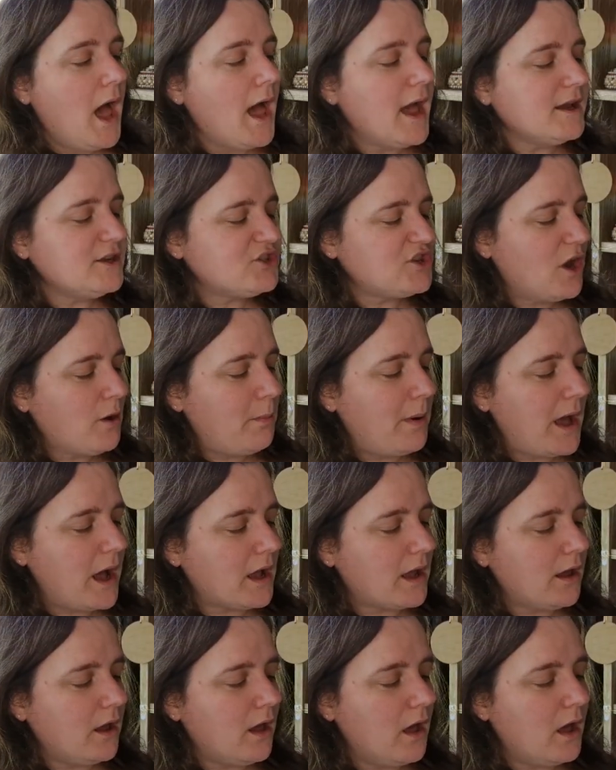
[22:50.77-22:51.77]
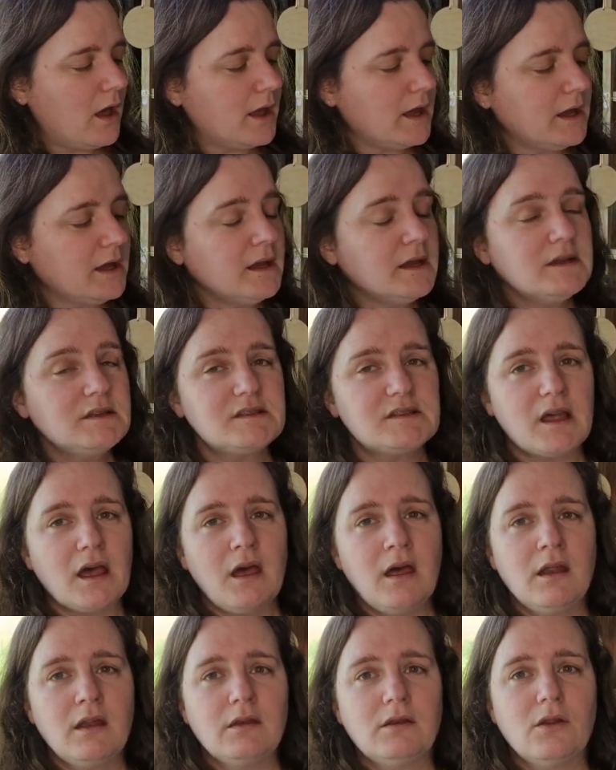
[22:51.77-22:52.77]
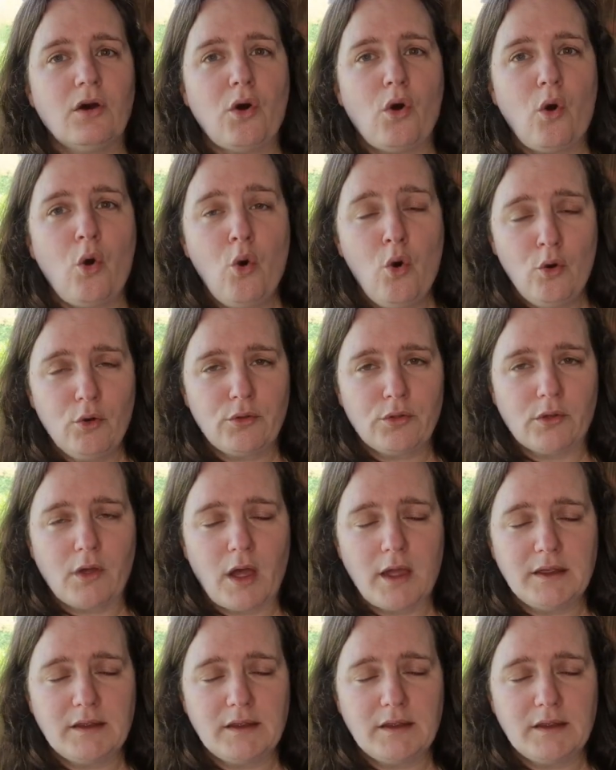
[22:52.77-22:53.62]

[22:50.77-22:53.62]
H.L. Packer is an author,